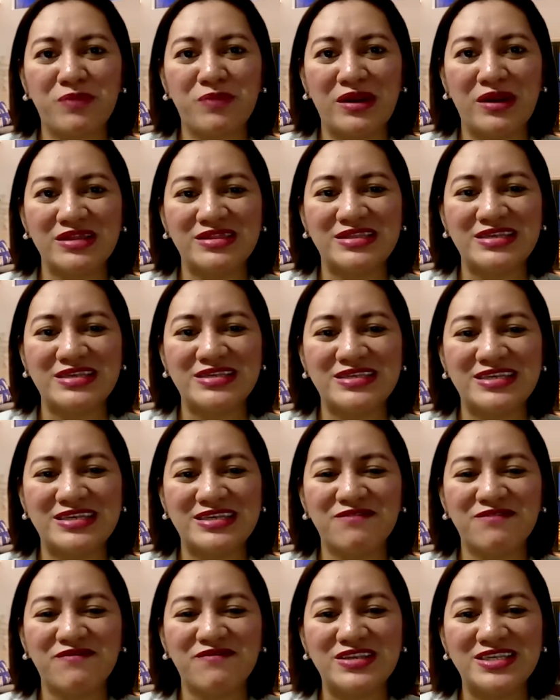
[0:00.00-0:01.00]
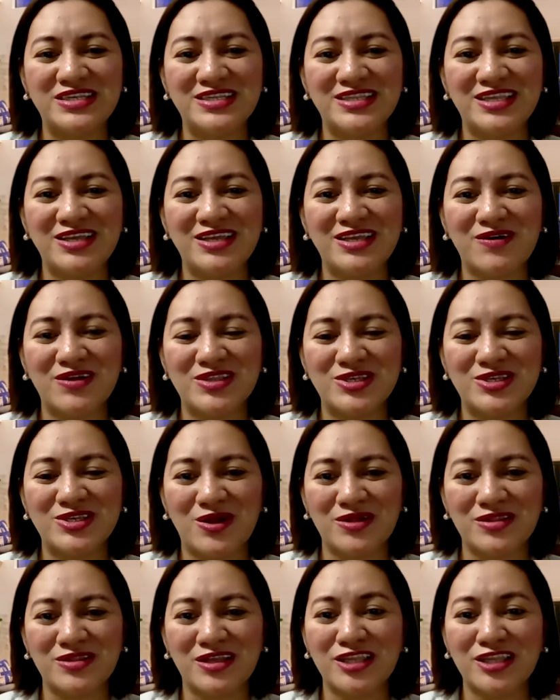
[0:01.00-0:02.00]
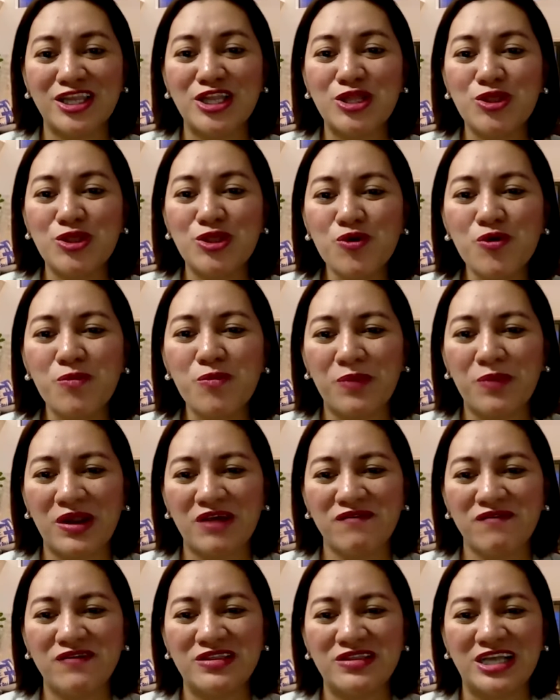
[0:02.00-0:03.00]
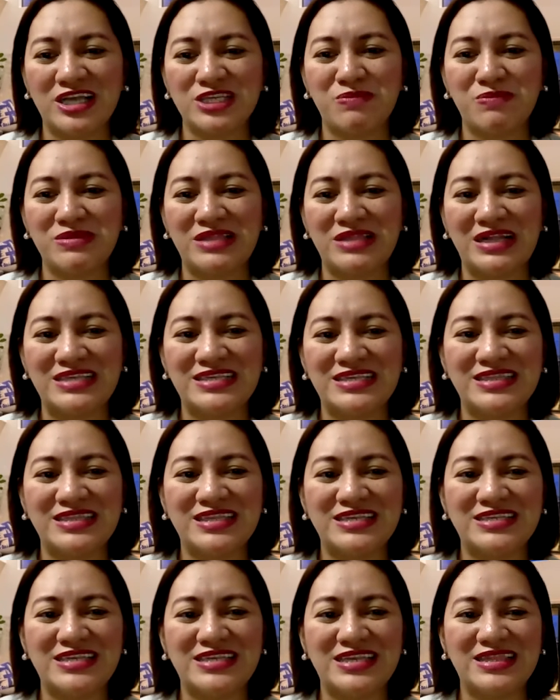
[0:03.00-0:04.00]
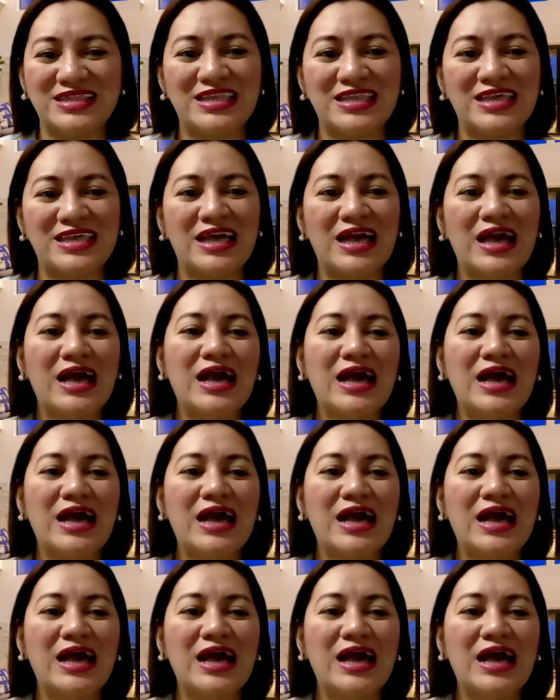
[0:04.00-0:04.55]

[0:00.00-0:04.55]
practice as a visiting consultant in two private hospitals in the city.